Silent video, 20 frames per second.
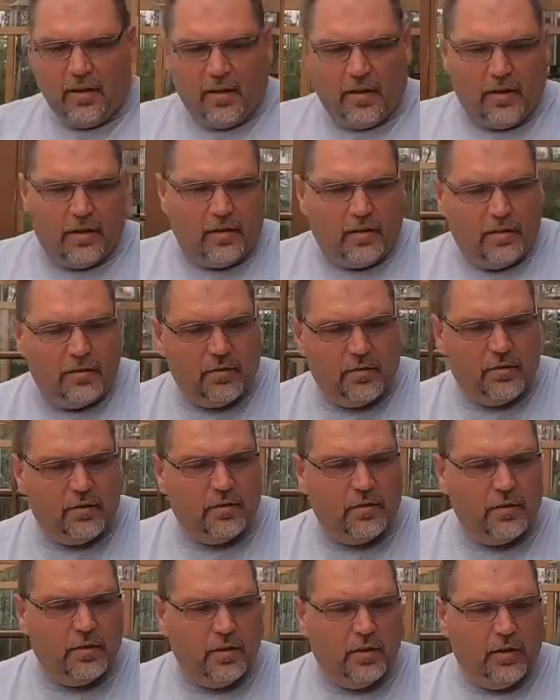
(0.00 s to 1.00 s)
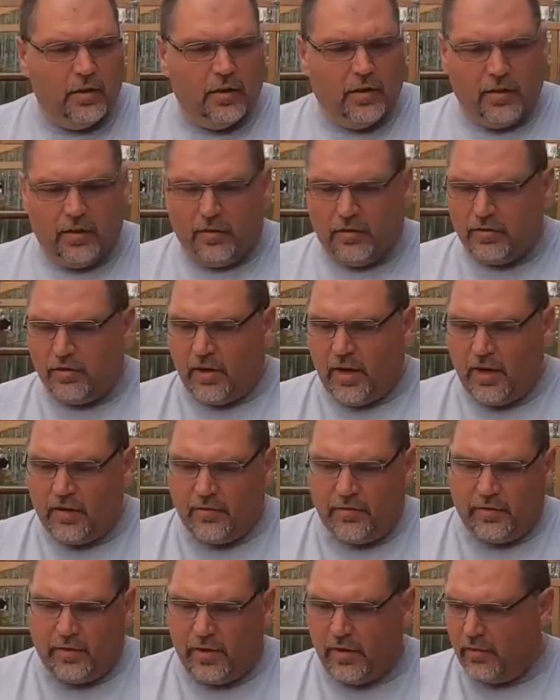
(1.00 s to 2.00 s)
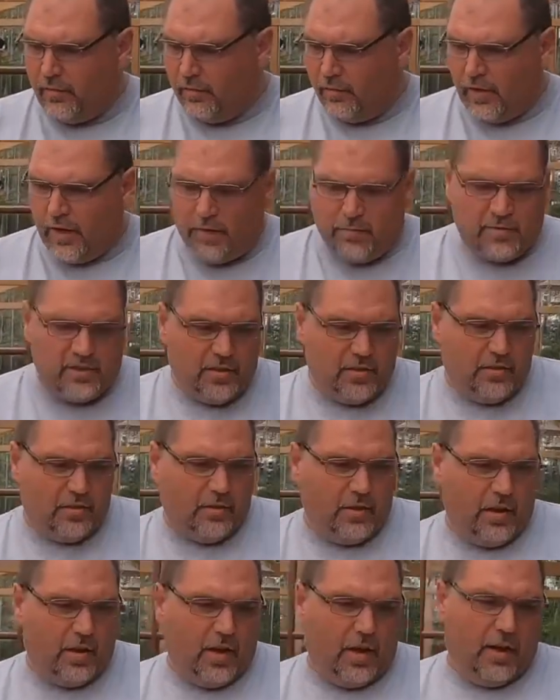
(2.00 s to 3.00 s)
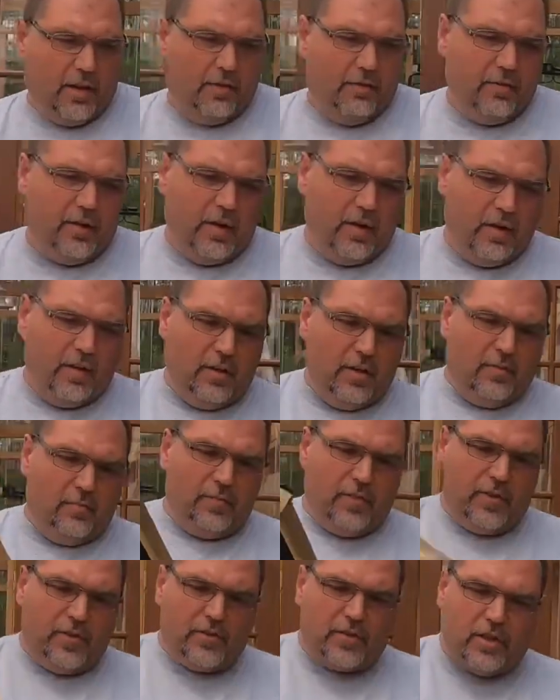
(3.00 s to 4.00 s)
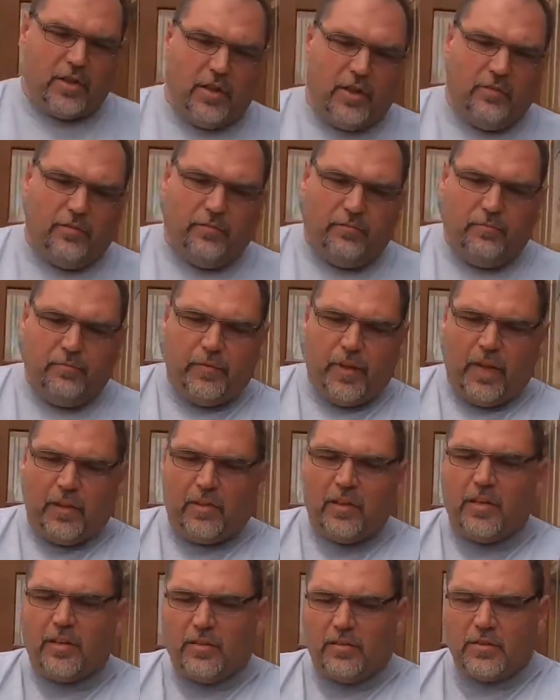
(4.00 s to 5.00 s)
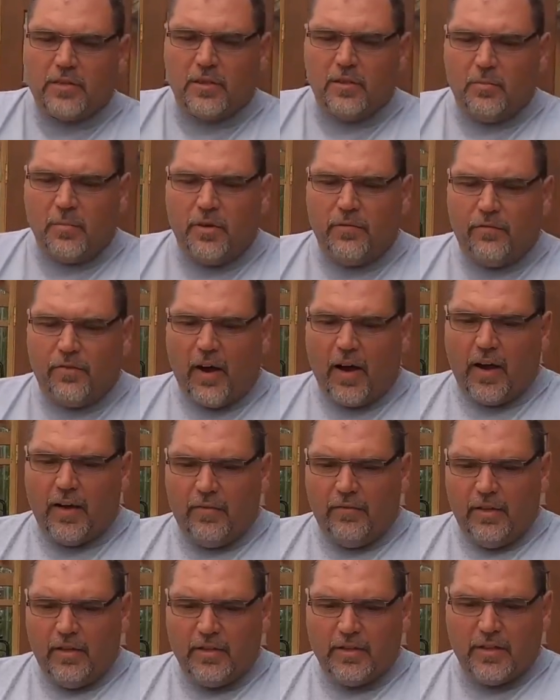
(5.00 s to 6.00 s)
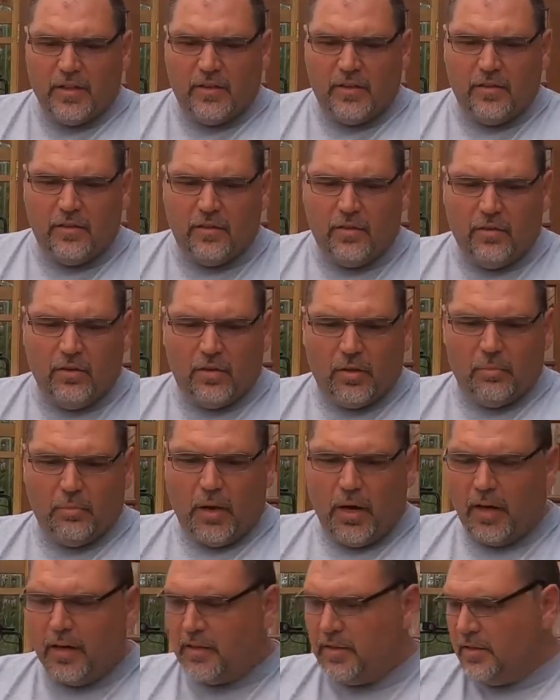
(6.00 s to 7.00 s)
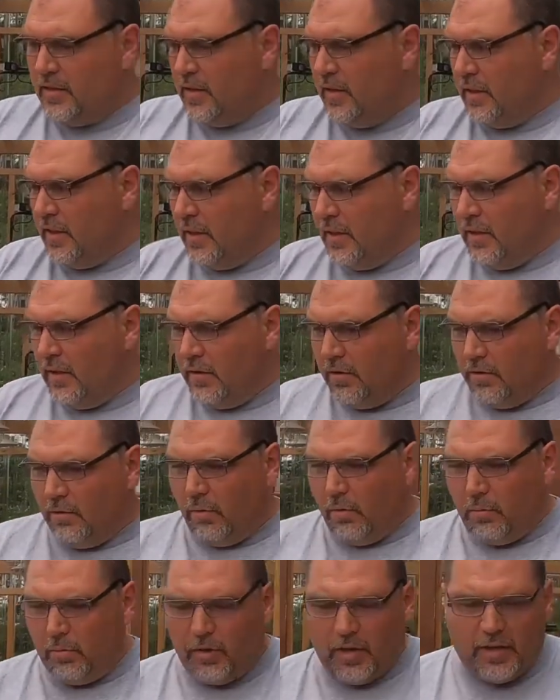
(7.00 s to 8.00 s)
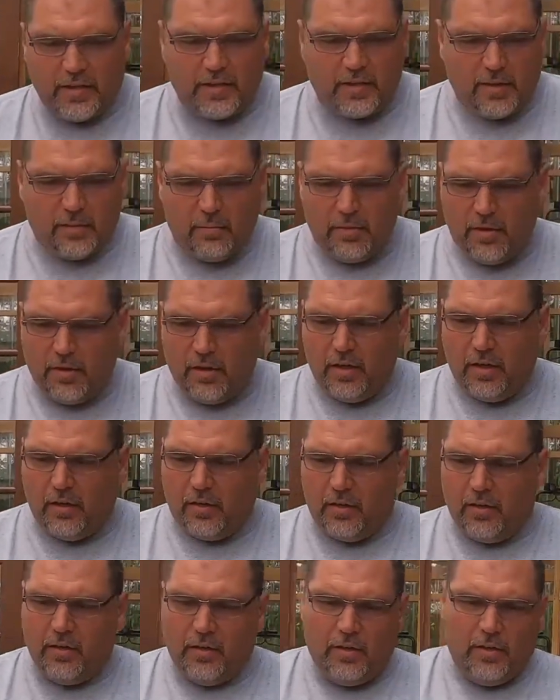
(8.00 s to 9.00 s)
here, they'll transfer your frames into the hive. You should get, I think there's going to be 5, he said, in the Nook box. And we'll place them in here.